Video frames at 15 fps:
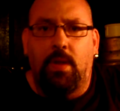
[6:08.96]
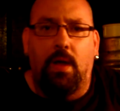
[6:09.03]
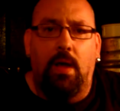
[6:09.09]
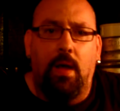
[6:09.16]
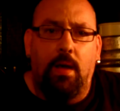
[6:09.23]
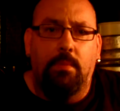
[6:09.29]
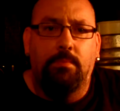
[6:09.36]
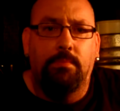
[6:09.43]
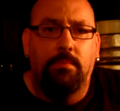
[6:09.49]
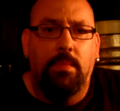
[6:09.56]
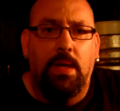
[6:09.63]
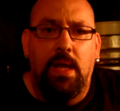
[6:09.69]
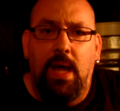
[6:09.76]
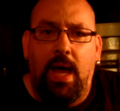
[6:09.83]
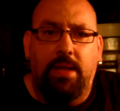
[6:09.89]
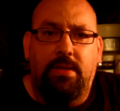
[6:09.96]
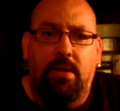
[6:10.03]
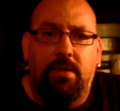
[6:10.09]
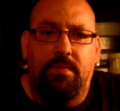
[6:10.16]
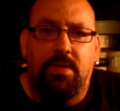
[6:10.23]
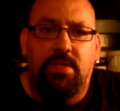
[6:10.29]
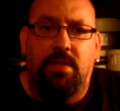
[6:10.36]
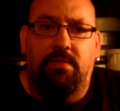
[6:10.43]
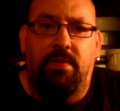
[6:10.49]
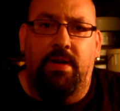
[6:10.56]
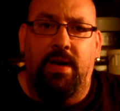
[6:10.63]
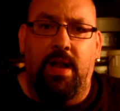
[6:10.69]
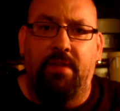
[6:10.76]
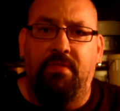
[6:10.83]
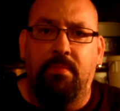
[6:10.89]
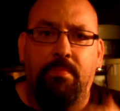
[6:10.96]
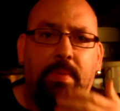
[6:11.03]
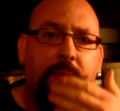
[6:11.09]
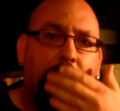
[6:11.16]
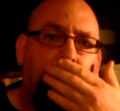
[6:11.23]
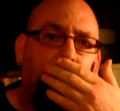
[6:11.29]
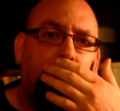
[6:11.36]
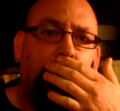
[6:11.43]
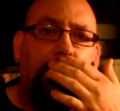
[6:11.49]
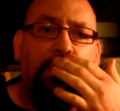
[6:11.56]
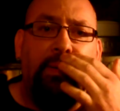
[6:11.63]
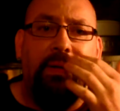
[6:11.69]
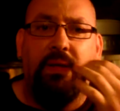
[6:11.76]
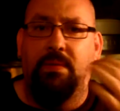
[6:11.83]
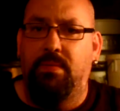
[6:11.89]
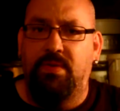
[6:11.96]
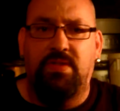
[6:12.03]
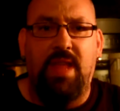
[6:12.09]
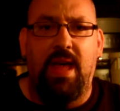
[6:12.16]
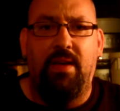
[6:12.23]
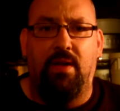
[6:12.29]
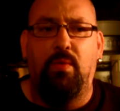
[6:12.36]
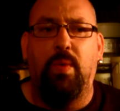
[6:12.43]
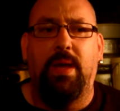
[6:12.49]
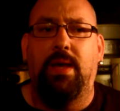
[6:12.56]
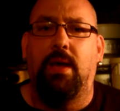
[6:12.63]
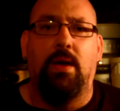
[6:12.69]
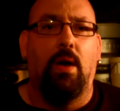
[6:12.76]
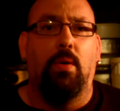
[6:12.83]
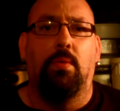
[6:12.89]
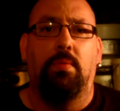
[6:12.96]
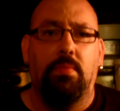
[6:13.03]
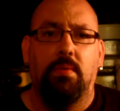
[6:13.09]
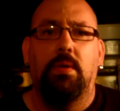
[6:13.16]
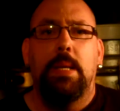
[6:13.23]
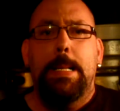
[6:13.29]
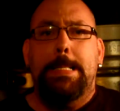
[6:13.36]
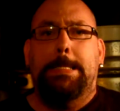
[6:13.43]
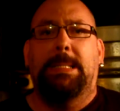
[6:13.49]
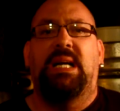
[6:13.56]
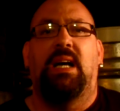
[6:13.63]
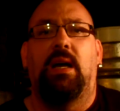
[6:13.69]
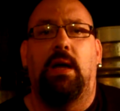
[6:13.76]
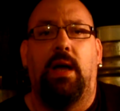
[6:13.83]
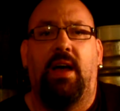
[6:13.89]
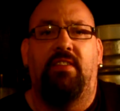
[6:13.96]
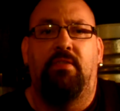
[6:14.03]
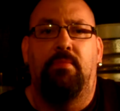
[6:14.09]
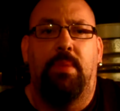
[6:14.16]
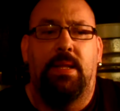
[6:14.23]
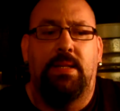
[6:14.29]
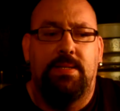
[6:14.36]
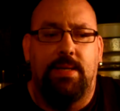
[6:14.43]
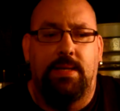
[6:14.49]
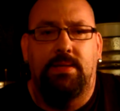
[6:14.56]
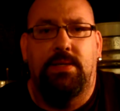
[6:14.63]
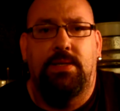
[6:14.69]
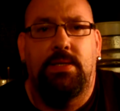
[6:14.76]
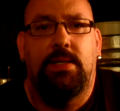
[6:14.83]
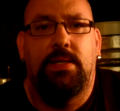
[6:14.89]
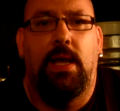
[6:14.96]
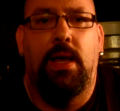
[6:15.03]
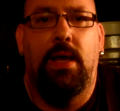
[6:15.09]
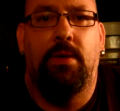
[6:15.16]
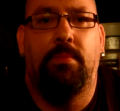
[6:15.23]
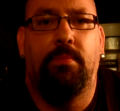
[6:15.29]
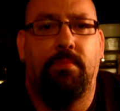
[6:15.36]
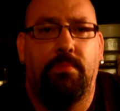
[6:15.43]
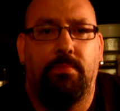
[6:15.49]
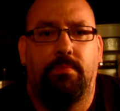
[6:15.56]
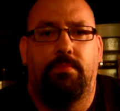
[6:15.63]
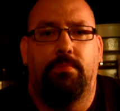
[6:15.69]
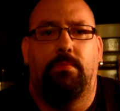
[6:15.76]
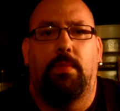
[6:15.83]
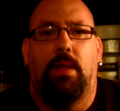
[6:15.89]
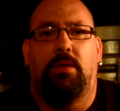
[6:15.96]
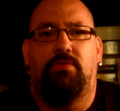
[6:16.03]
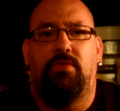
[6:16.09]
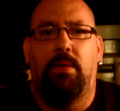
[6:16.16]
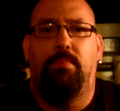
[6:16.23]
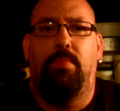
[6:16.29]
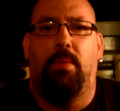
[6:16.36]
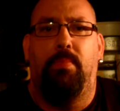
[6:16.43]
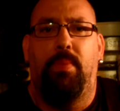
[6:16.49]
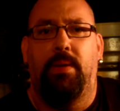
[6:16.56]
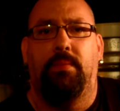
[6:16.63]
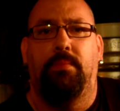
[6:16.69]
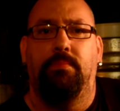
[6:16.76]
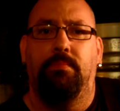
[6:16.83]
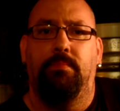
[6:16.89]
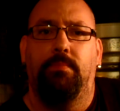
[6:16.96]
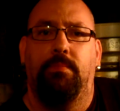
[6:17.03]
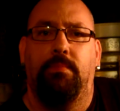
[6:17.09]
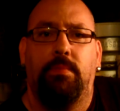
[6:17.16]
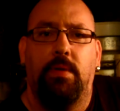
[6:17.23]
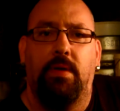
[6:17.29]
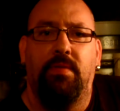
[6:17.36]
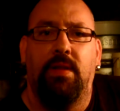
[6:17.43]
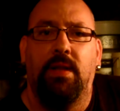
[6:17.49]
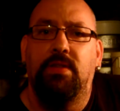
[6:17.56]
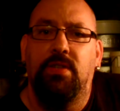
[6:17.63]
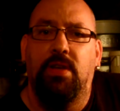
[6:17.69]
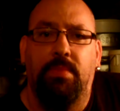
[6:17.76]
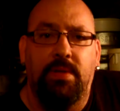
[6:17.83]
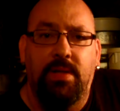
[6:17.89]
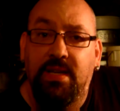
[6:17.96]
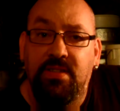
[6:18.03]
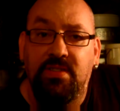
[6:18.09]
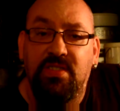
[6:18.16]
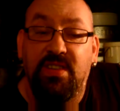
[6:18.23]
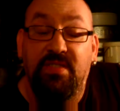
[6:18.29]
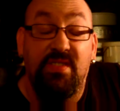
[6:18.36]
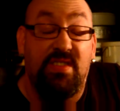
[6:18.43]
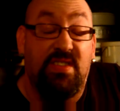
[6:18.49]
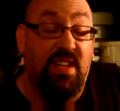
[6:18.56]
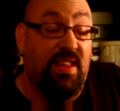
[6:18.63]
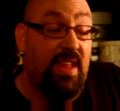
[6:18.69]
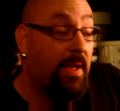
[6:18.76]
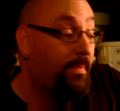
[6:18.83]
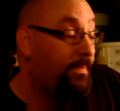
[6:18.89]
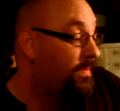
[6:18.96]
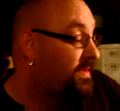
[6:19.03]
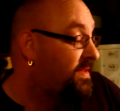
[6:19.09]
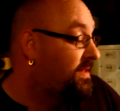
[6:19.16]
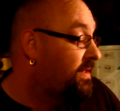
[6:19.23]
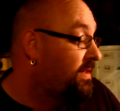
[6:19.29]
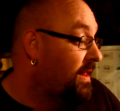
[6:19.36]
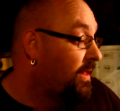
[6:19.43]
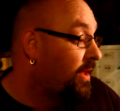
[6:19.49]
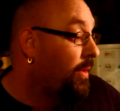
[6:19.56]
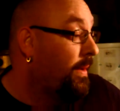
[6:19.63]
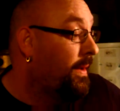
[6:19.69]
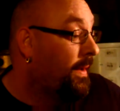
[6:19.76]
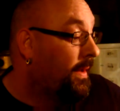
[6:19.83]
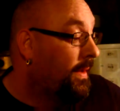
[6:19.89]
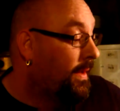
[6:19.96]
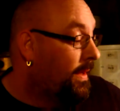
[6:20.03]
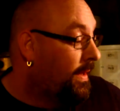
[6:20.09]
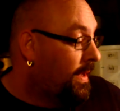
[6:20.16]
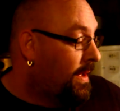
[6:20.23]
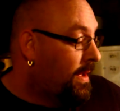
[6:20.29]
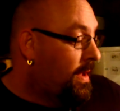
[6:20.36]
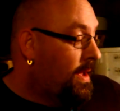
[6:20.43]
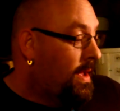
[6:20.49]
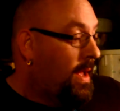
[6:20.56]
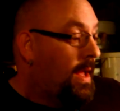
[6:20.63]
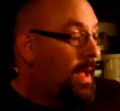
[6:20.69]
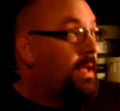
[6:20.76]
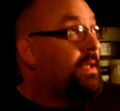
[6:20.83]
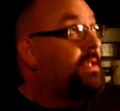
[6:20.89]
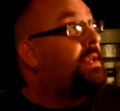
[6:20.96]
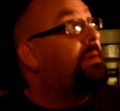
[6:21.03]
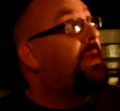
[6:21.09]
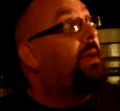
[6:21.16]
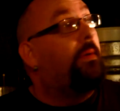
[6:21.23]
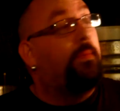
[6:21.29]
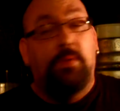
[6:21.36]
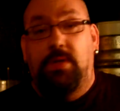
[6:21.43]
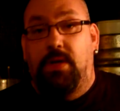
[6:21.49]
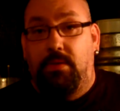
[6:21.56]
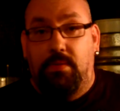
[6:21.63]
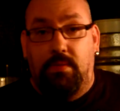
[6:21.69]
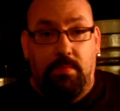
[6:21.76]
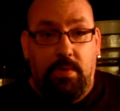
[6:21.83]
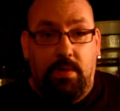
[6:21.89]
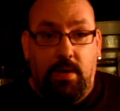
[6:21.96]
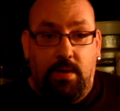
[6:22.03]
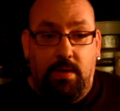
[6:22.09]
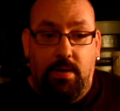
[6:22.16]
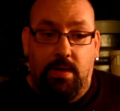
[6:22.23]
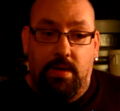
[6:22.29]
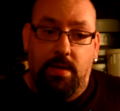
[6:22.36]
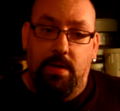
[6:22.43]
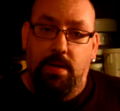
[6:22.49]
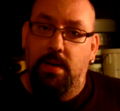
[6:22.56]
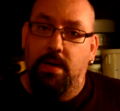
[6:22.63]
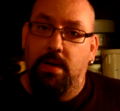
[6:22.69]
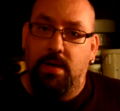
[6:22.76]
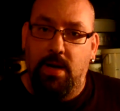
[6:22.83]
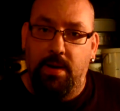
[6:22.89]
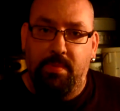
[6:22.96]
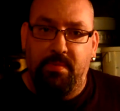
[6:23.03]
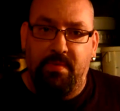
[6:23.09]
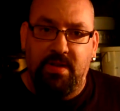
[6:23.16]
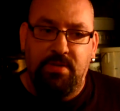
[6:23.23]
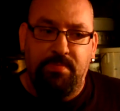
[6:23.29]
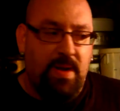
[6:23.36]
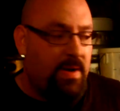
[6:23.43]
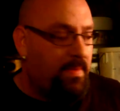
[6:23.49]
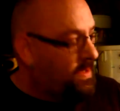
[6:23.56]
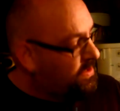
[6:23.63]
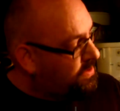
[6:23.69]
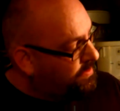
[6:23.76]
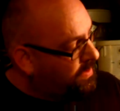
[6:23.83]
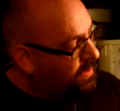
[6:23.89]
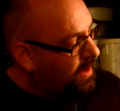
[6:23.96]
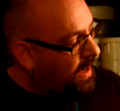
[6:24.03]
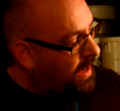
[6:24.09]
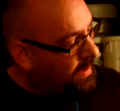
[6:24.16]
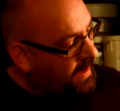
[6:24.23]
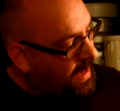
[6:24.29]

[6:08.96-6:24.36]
I don't know if it's still running. I haven't been it was there a week ago. I haven't been since. I'll try and pop in over the next couple of days to see if it's still there. It's still going. So yeah, so we've got a couple of experiments. We've got our